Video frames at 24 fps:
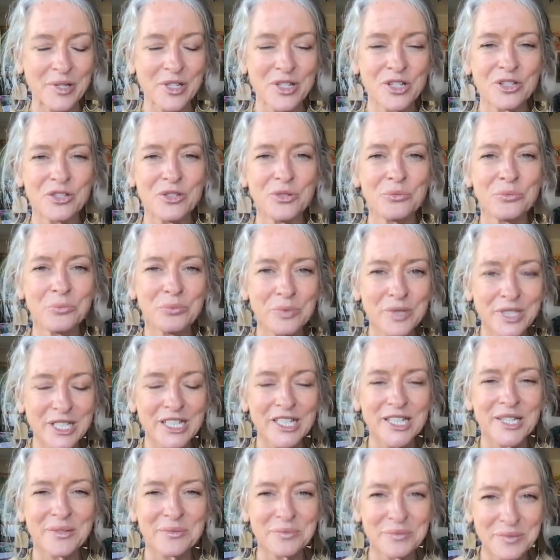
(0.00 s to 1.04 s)
you
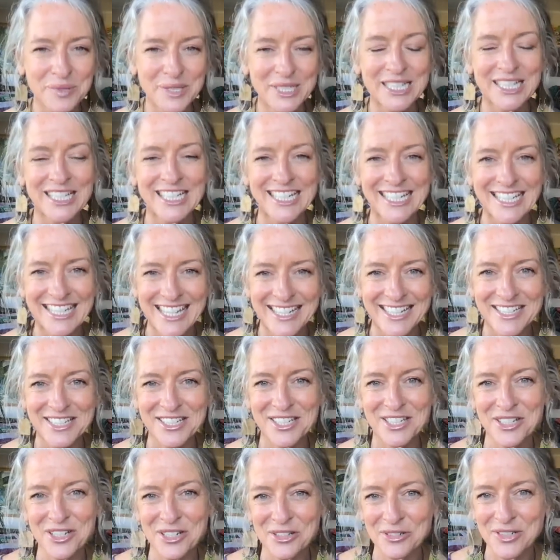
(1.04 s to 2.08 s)
really, really get to
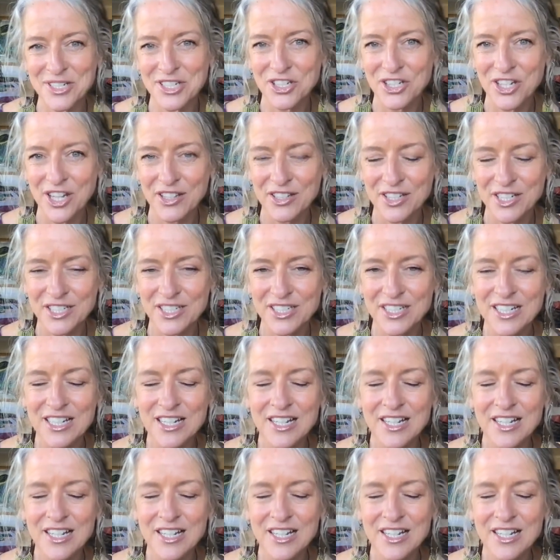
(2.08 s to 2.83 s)
know each other.